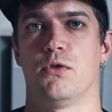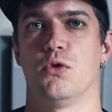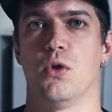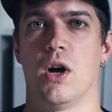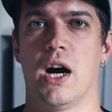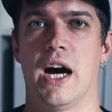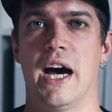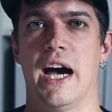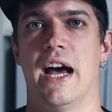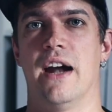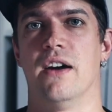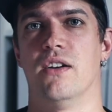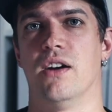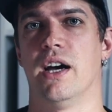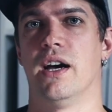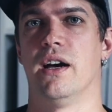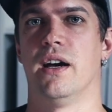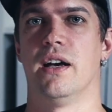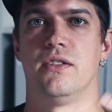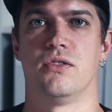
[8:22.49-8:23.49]
to hire
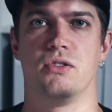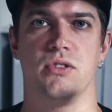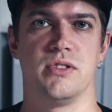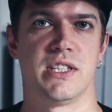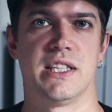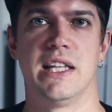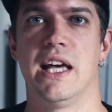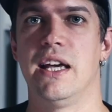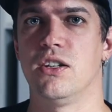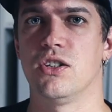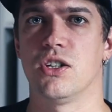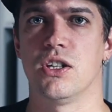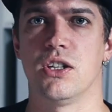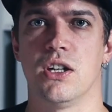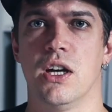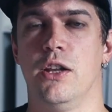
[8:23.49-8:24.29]
a translator.